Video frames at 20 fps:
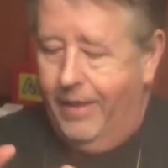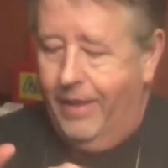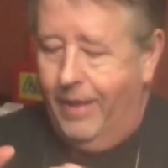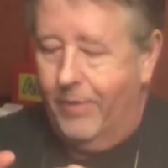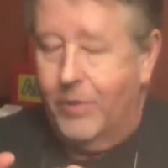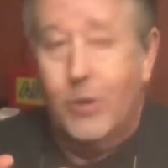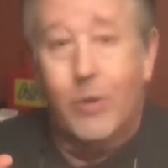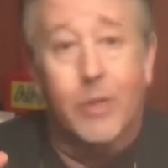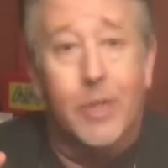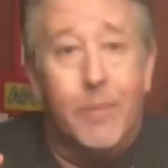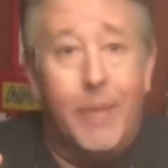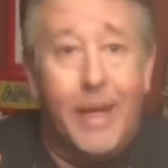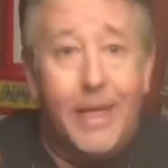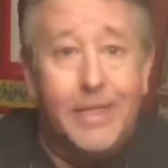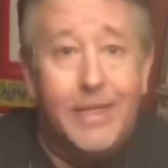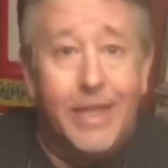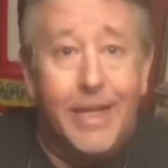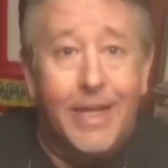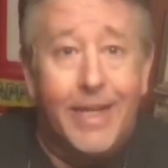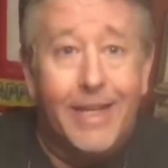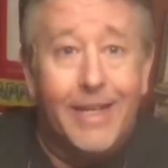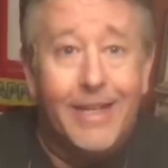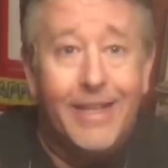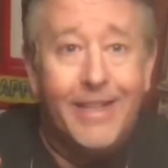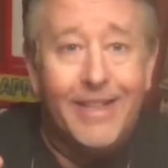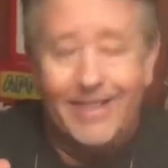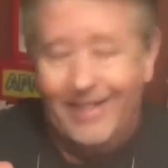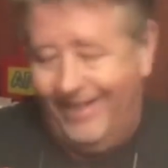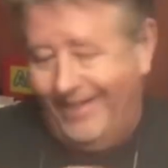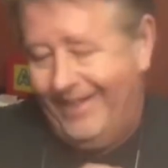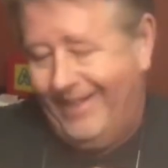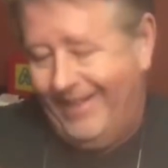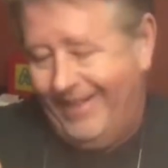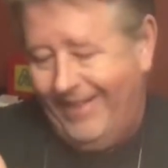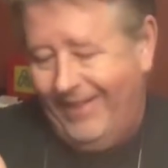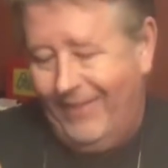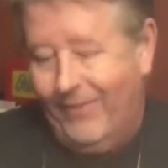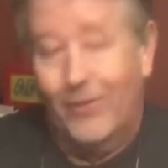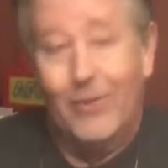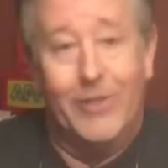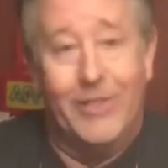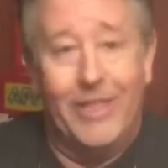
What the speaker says: I'm so domestic for a